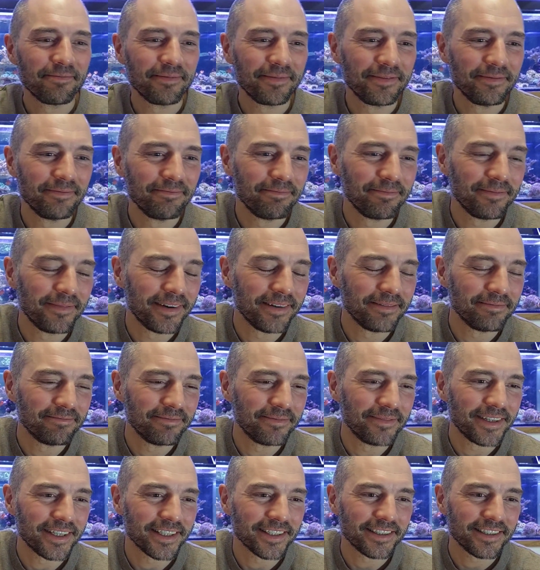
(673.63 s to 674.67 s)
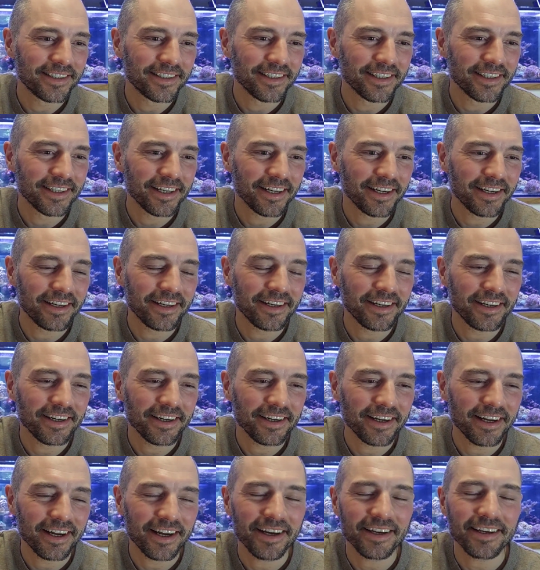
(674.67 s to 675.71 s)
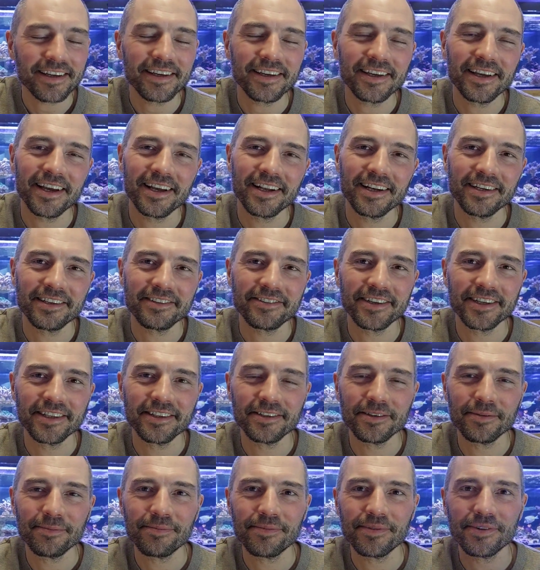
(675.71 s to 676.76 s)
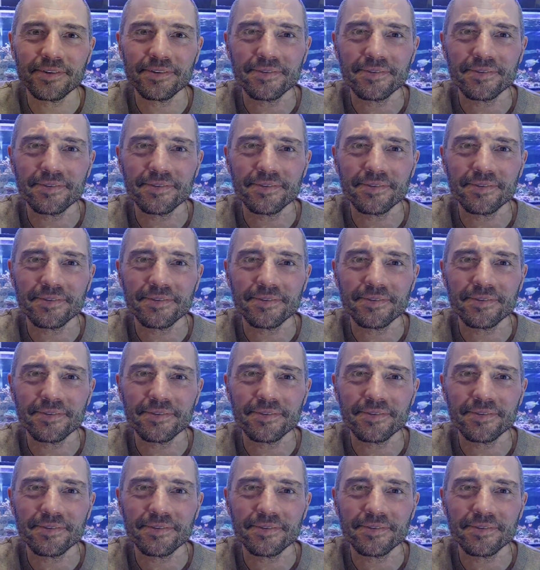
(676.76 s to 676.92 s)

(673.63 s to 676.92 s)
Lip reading: But yeah, I'll try to improve